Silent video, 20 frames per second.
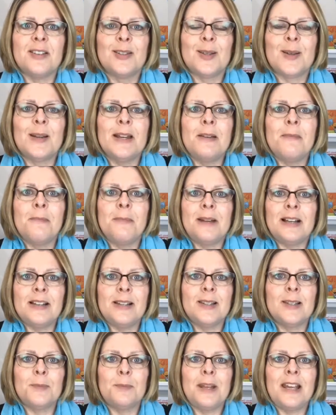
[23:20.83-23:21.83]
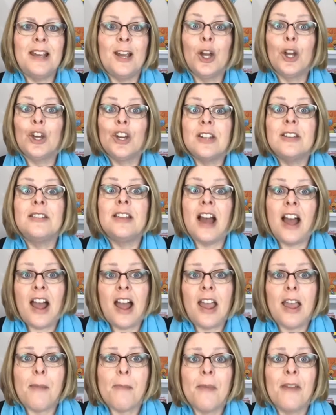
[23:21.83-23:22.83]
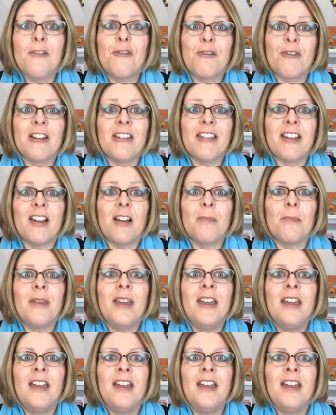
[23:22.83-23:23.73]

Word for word: so it must be a good time for them